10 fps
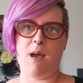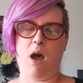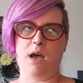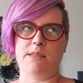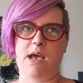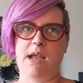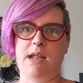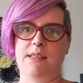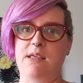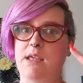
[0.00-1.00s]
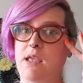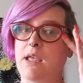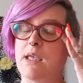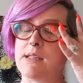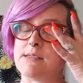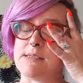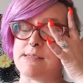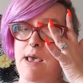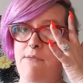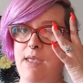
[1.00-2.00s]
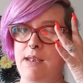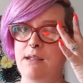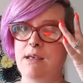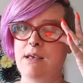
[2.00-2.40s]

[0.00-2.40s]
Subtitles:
Online, I think it's $7.